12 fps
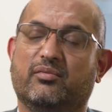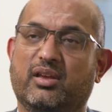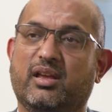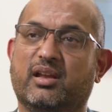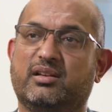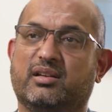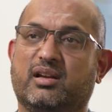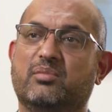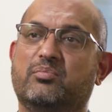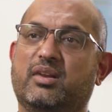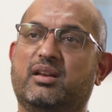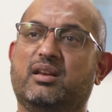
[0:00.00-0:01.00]
we get a
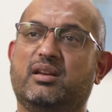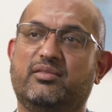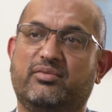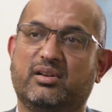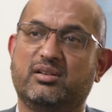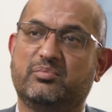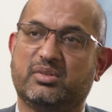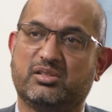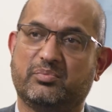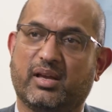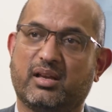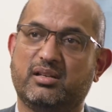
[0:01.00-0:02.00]
completely different
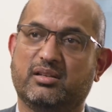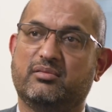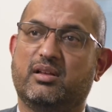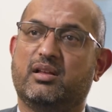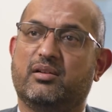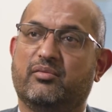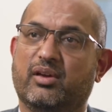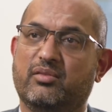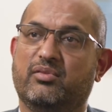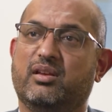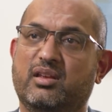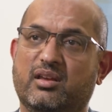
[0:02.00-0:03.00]
perspective when
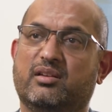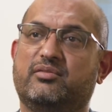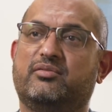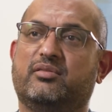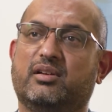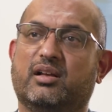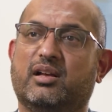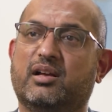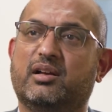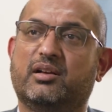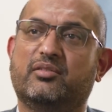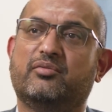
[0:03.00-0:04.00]
we hear
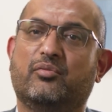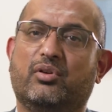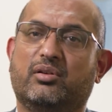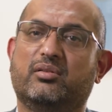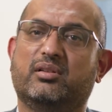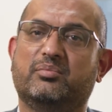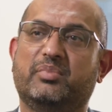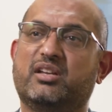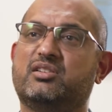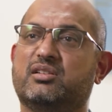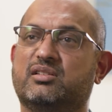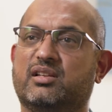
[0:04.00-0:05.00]
uh, what the
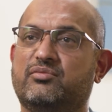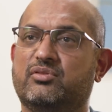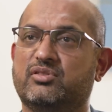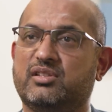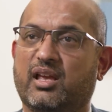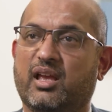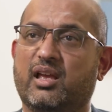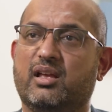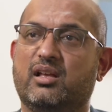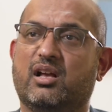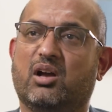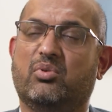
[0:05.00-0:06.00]
patients have to say
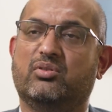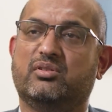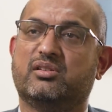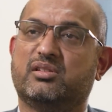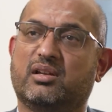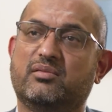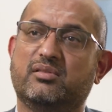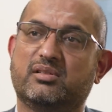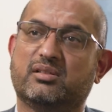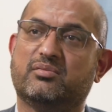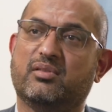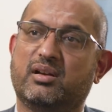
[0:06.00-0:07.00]
about the
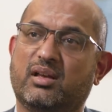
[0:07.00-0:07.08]
services we are